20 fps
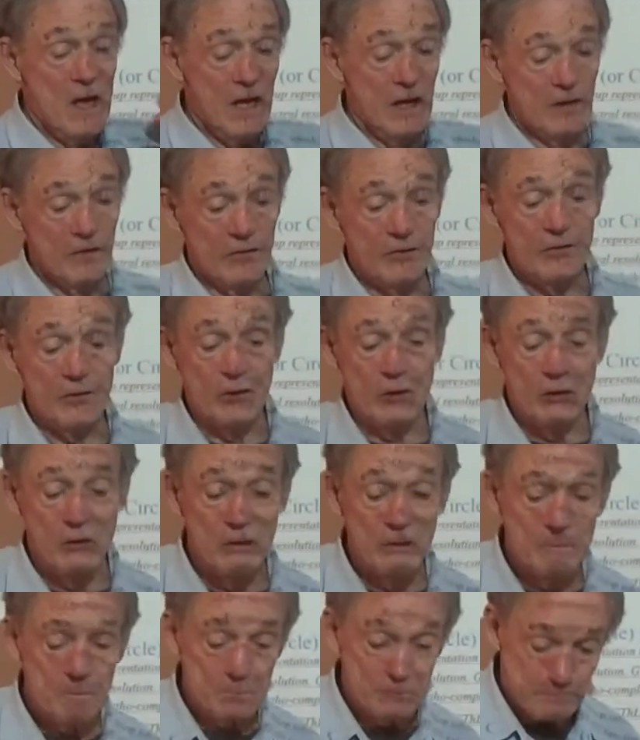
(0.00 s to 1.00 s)
And so
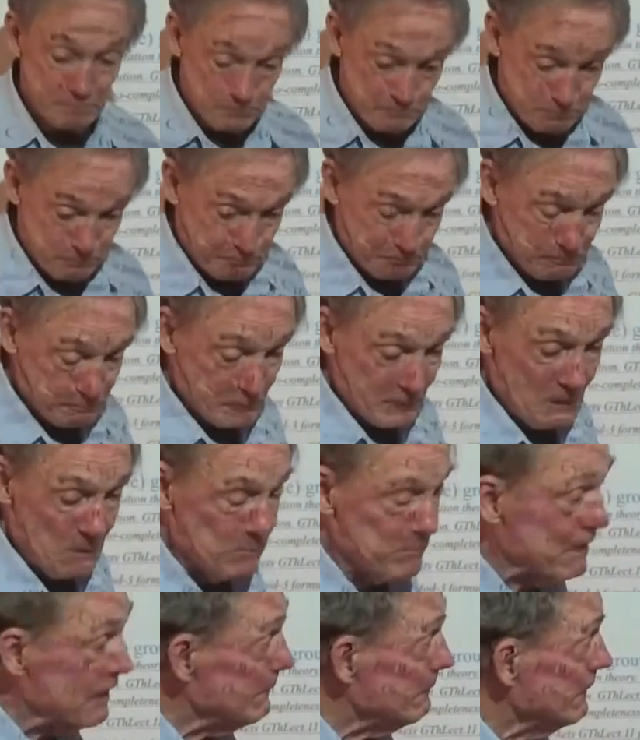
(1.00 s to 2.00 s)

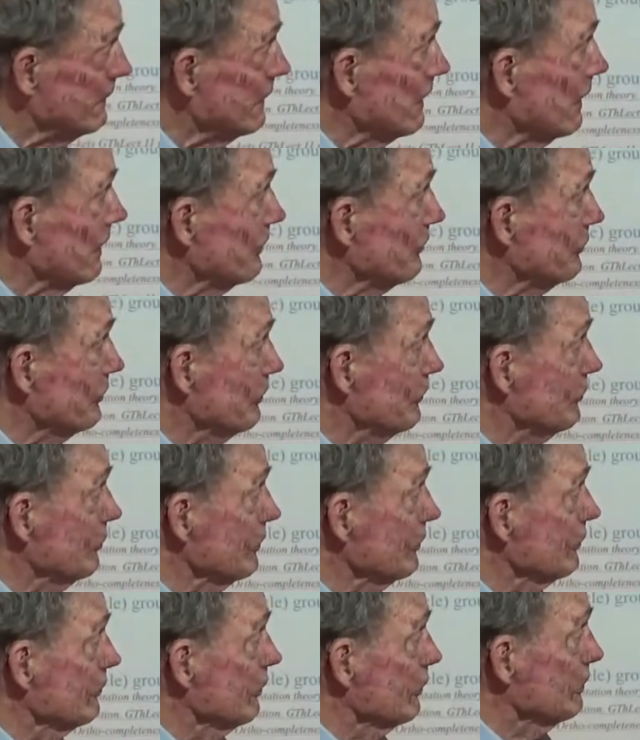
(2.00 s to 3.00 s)
maybe I should
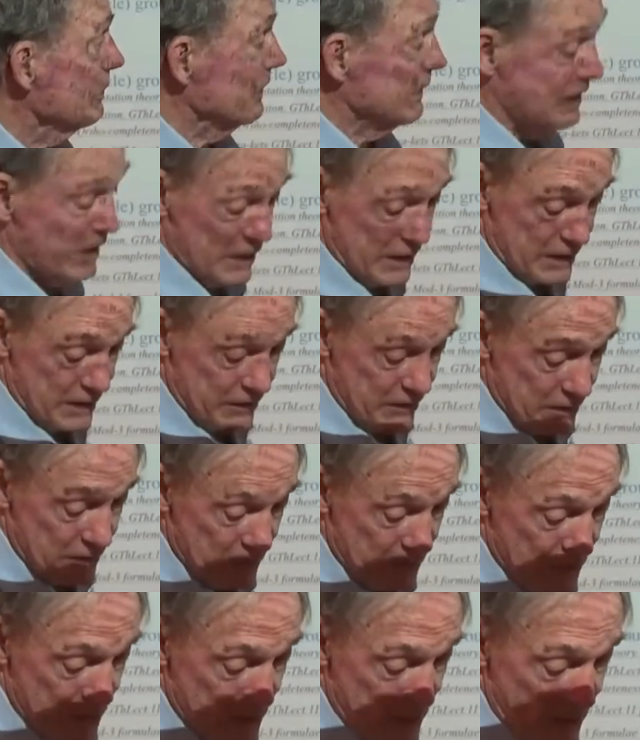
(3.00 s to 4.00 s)
just go ahead
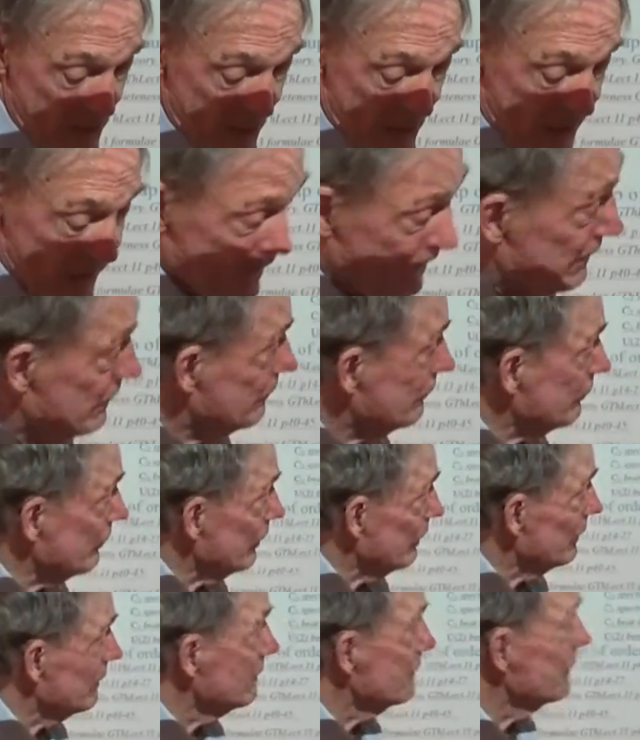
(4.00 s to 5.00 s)
and uh,